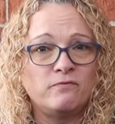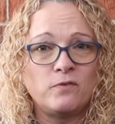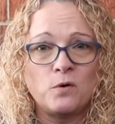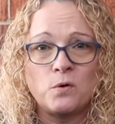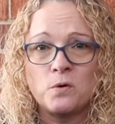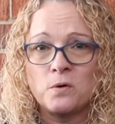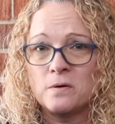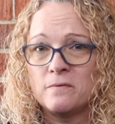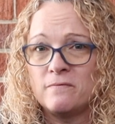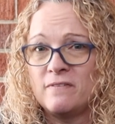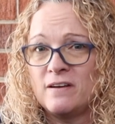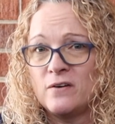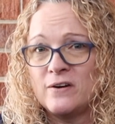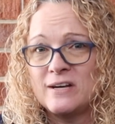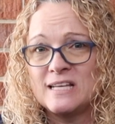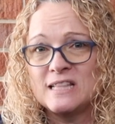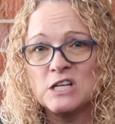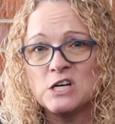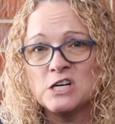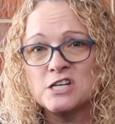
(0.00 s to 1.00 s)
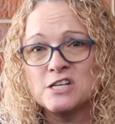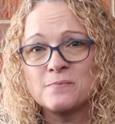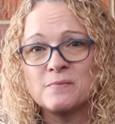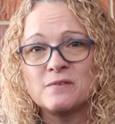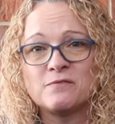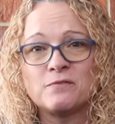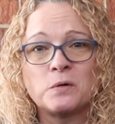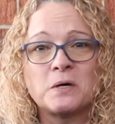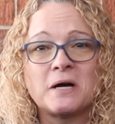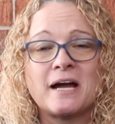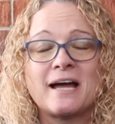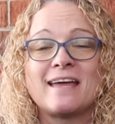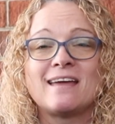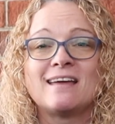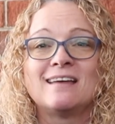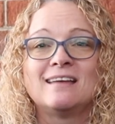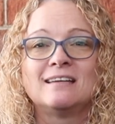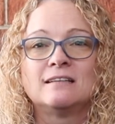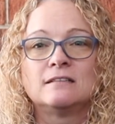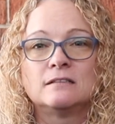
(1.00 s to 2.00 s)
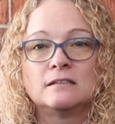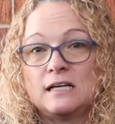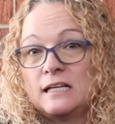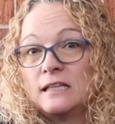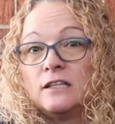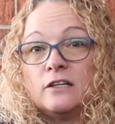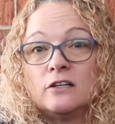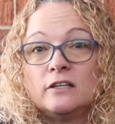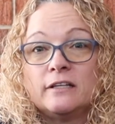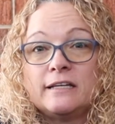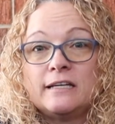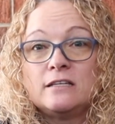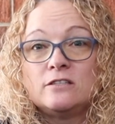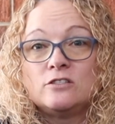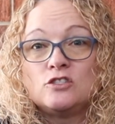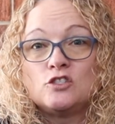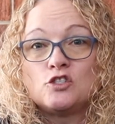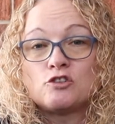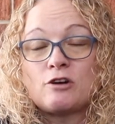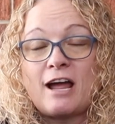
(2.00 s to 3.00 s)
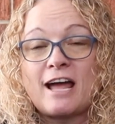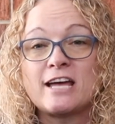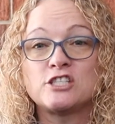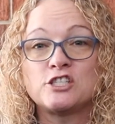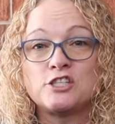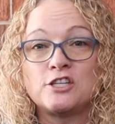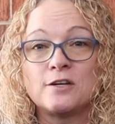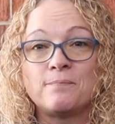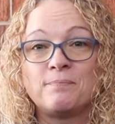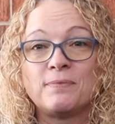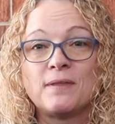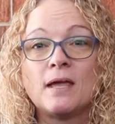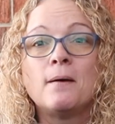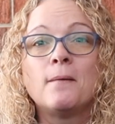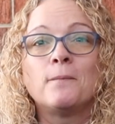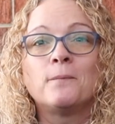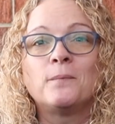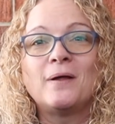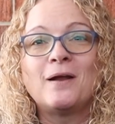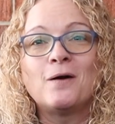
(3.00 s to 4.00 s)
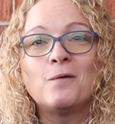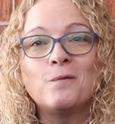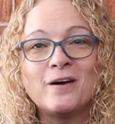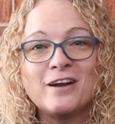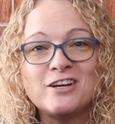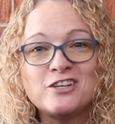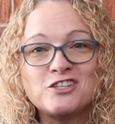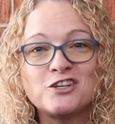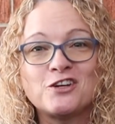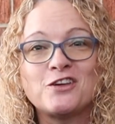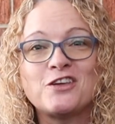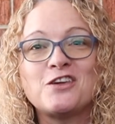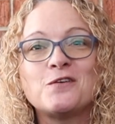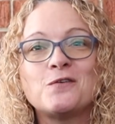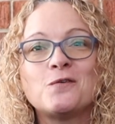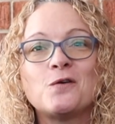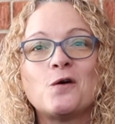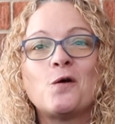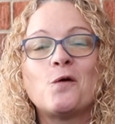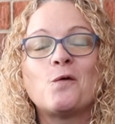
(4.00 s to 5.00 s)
very long before I literally trashed them. But I want to show you